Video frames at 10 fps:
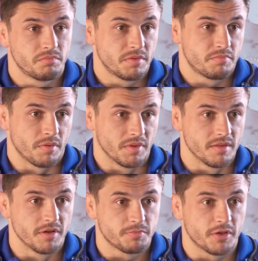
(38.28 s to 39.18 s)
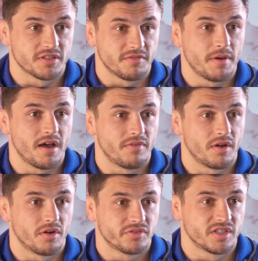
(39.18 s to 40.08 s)
probably the most positive part of
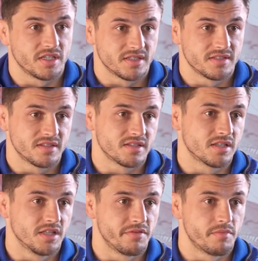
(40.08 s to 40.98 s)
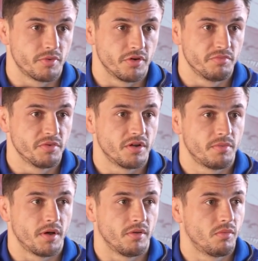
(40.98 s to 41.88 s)
our off season is there's a clear improvement
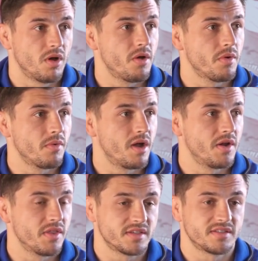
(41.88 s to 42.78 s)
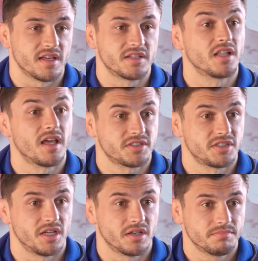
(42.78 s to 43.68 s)
upon where we were at this stage
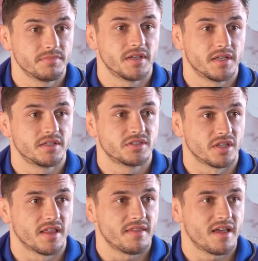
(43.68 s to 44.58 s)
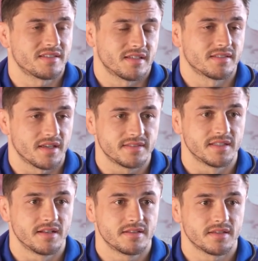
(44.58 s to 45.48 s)
last year. Uh, so that that's
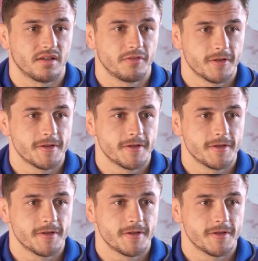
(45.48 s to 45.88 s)
exciting in itself.